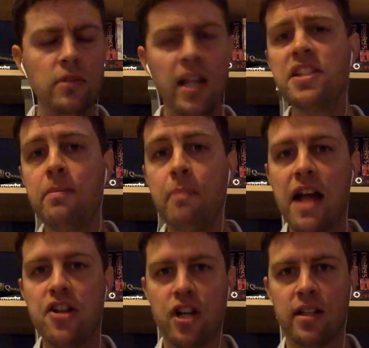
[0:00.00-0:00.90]
That's the
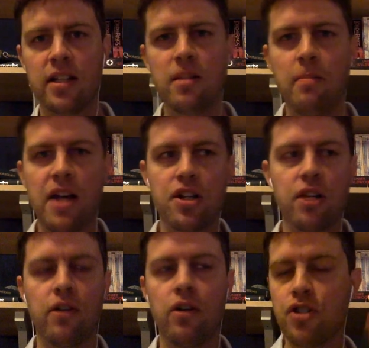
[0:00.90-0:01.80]
magic. That's the magic
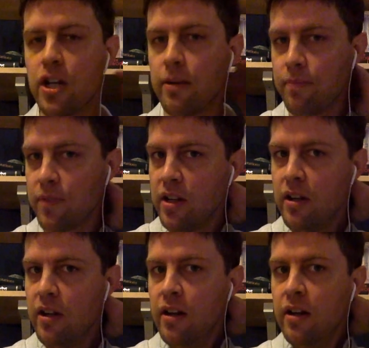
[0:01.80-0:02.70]
of coaching.
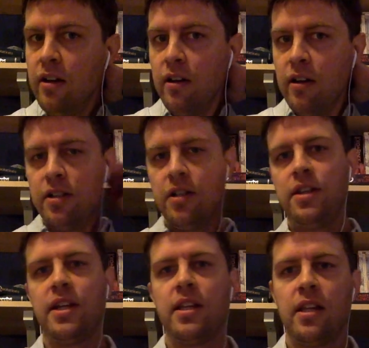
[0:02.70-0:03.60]
The other
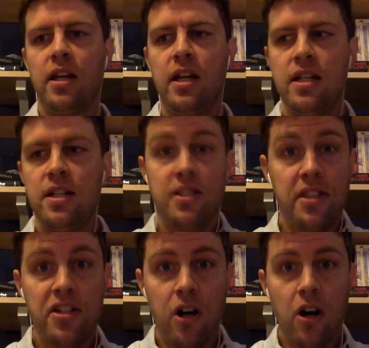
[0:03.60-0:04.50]
thing is
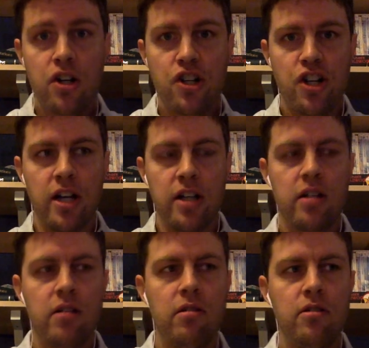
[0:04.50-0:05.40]
the dog shit,
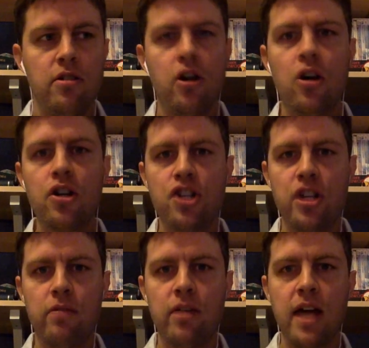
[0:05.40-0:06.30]
dog
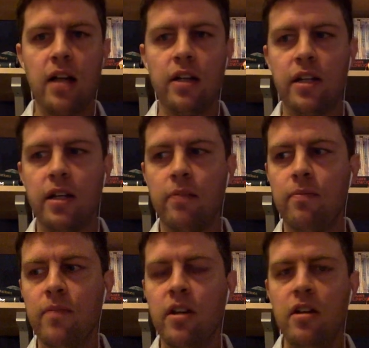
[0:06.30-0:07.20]
shit reality.
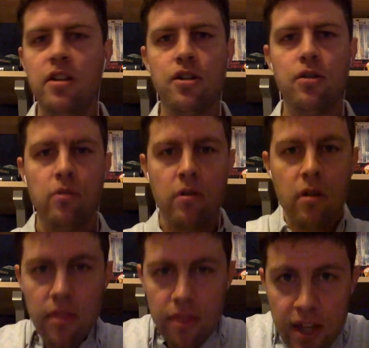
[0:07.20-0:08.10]
So,
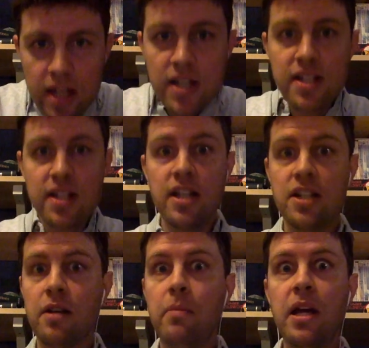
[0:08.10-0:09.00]
this
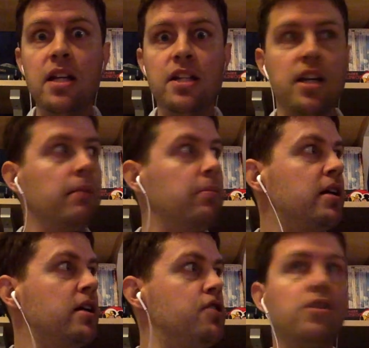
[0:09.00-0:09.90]
is amazing
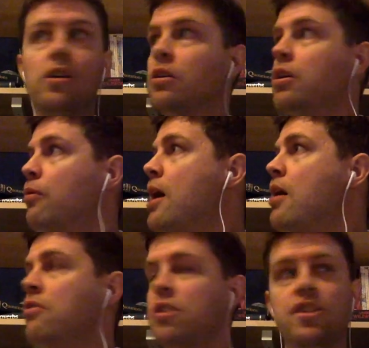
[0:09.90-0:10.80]
because you can look
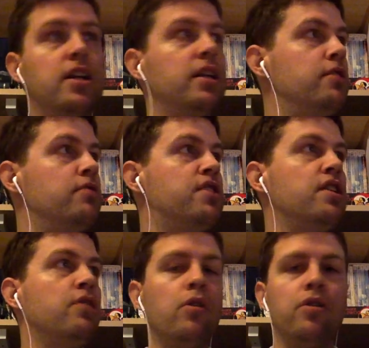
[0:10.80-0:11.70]
around and suddenly you
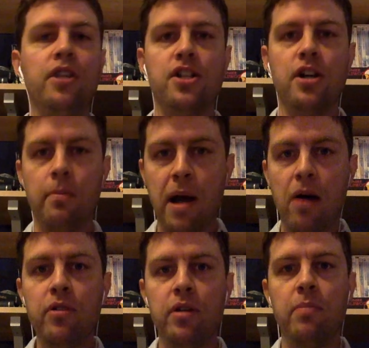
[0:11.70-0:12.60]
see a world that's not
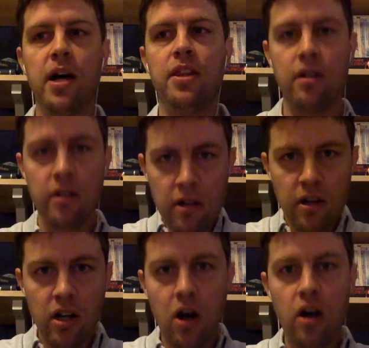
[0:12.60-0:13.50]
bounded by the
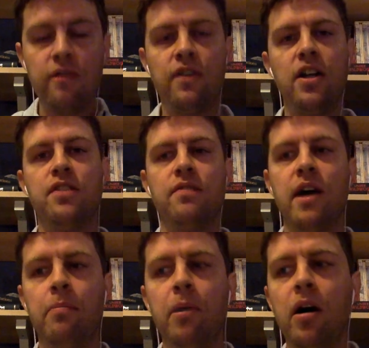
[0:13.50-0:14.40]
confines of
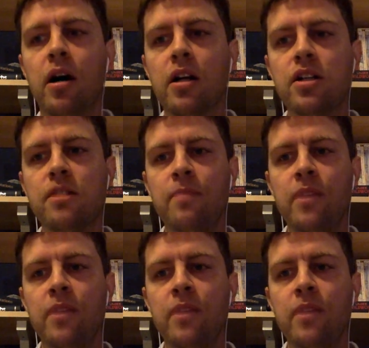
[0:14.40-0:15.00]
that box.